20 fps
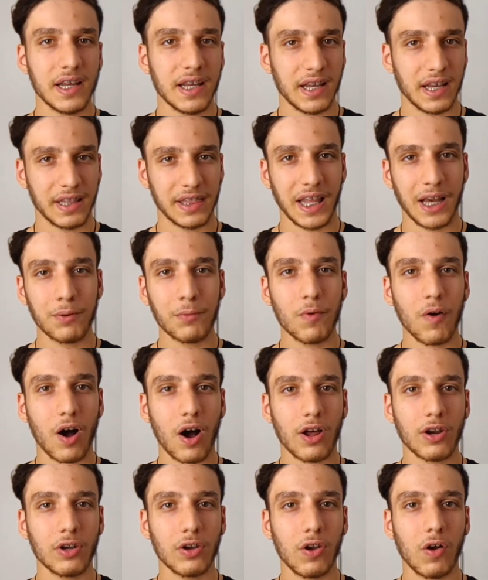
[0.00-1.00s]
And that will
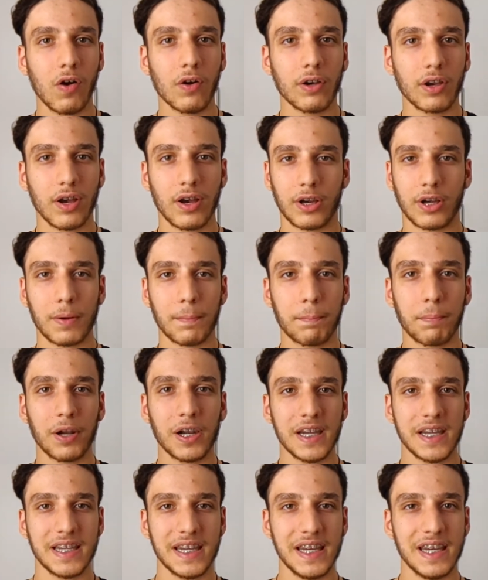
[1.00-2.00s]
unlock a
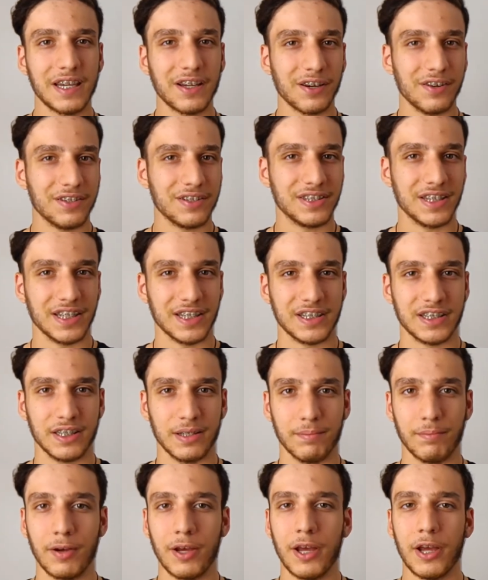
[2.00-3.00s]
complete
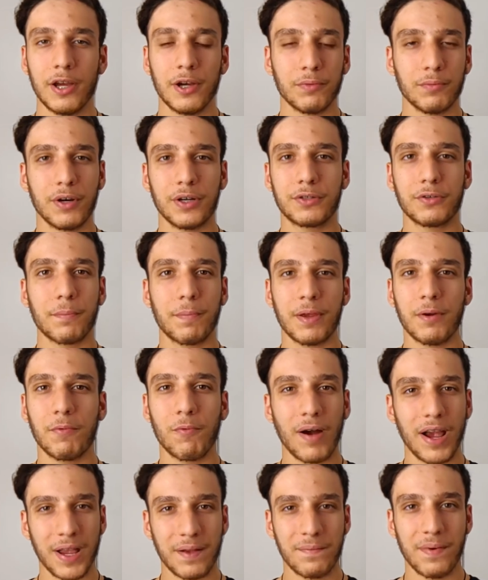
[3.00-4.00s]
ecosystem which will be
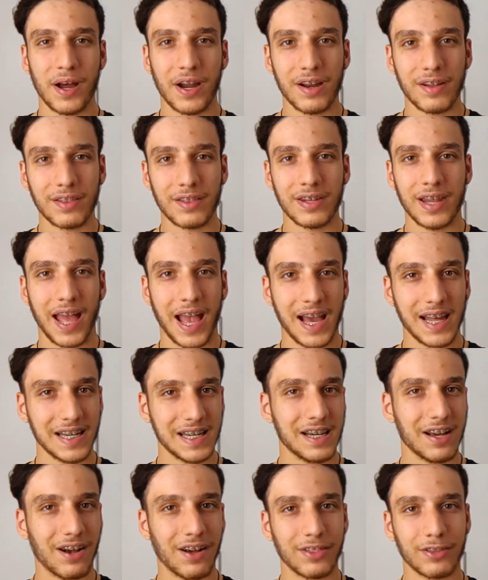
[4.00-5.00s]
way better than
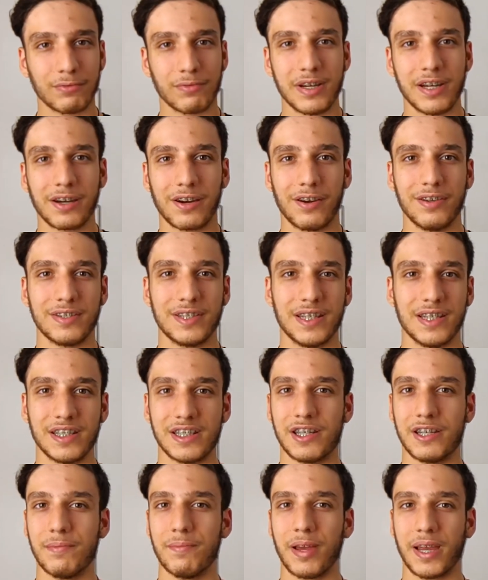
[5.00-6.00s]
any other
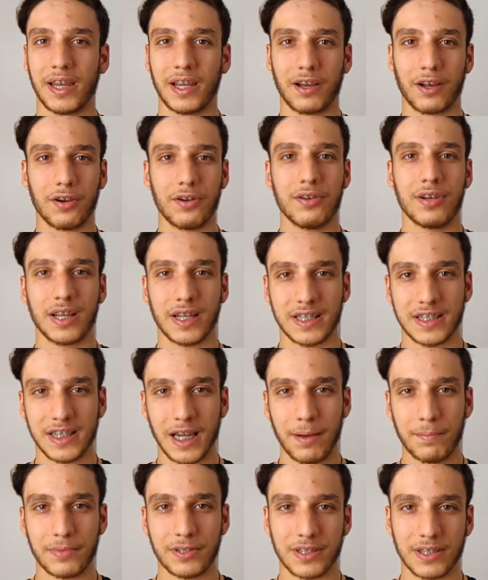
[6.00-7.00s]
ecosystem, including
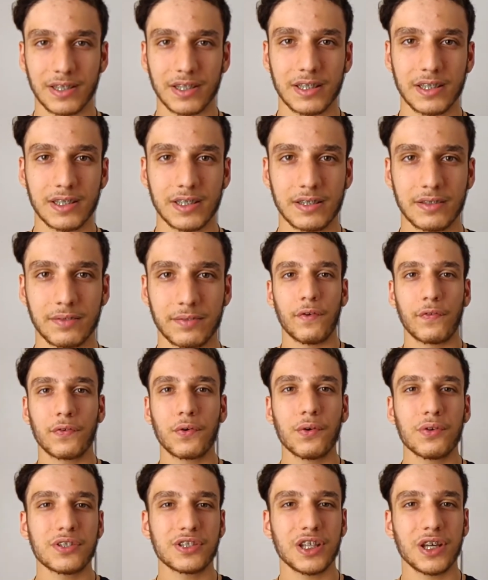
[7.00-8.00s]
Samsung's. Of
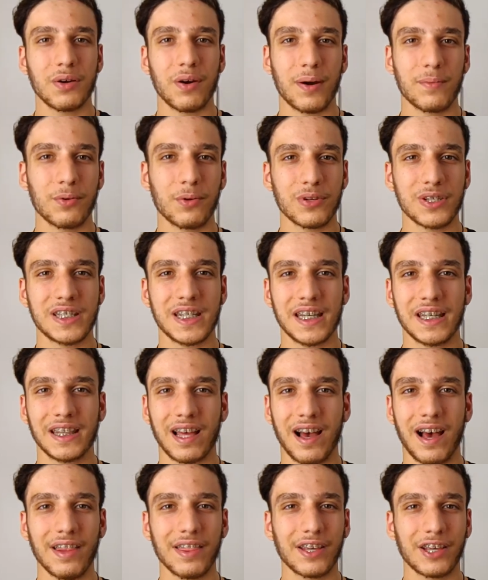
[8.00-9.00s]
course though, I'm not saying
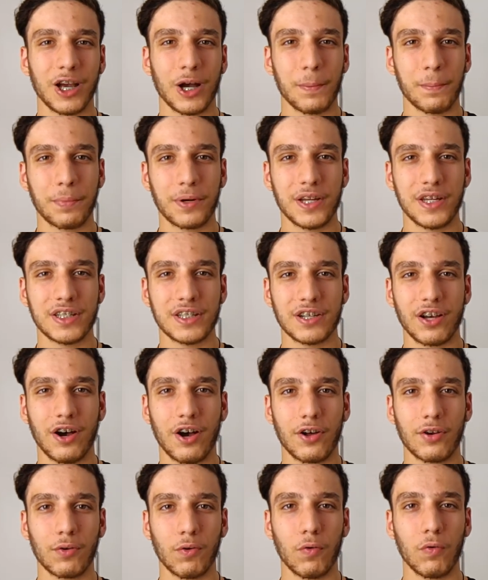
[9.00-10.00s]
that other companies
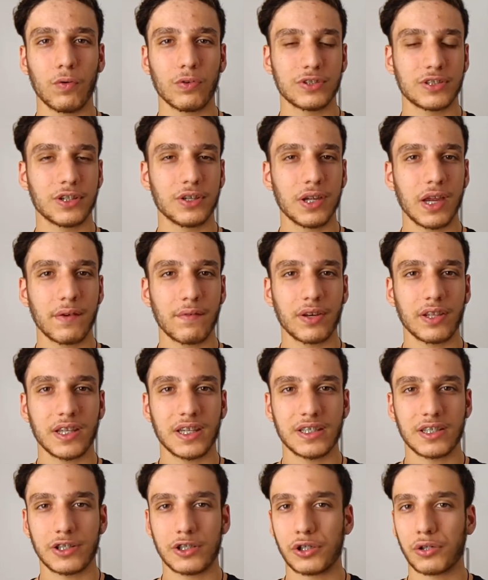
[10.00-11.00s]
aren't also giving
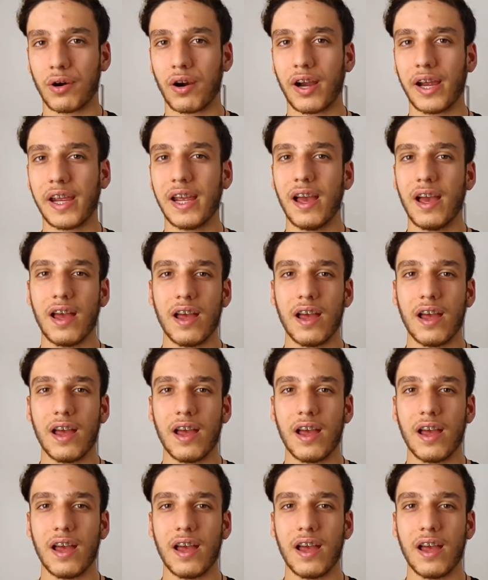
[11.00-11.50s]
this a try.